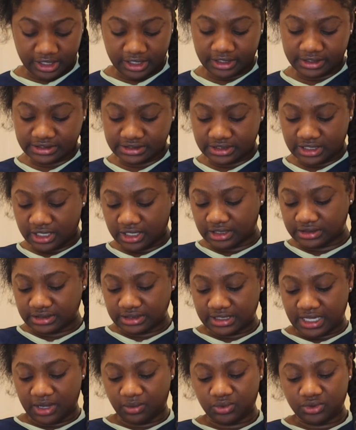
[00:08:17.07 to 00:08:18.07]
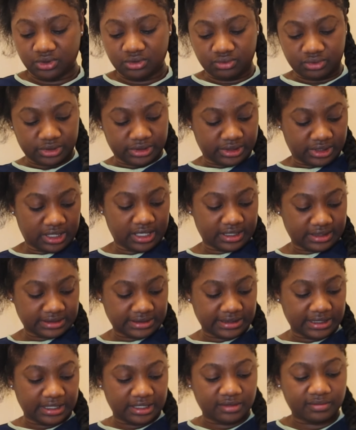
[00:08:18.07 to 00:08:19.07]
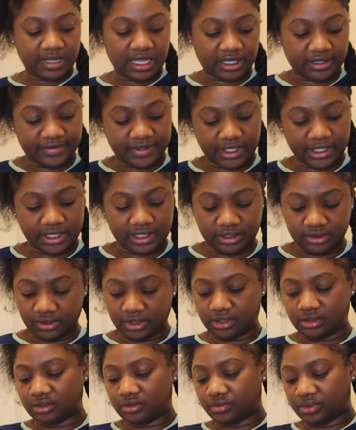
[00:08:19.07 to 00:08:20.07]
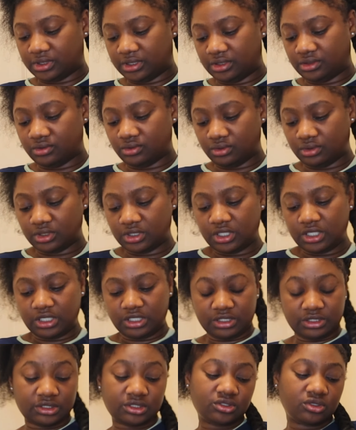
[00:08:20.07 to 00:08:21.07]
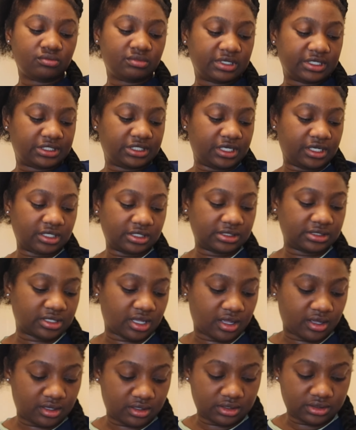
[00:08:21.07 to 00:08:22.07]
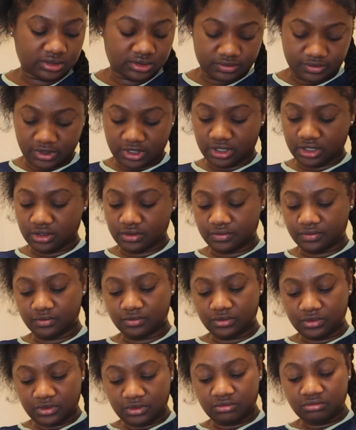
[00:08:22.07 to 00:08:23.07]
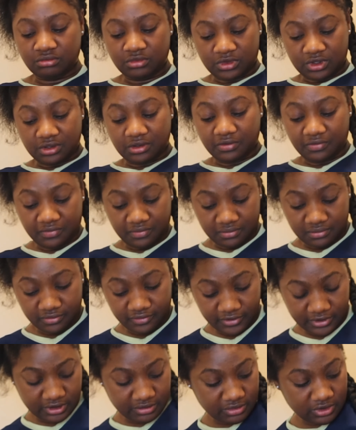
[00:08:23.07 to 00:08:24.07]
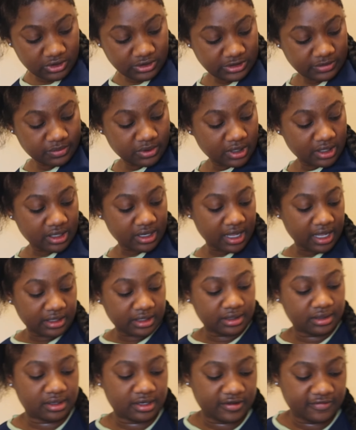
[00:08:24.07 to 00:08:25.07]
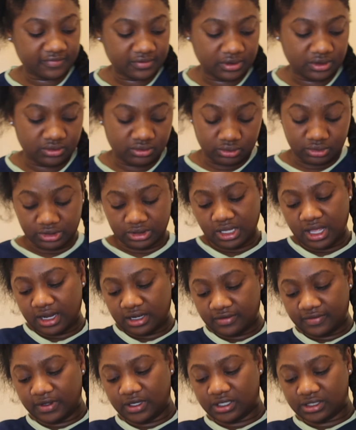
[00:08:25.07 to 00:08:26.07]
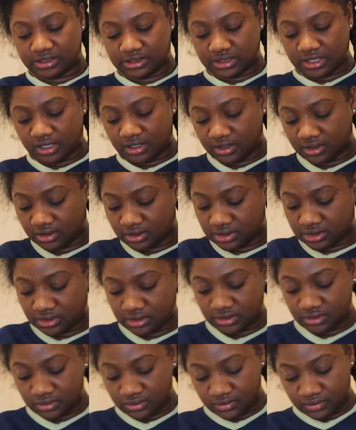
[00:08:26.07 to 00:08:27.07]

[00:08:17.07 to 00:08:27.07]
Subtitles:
hairstyles is like when you really can't see in the back of your hair, you ain't gonna really do too much hairstyles. But for the most part, I can definitely do a lot of hairstyles.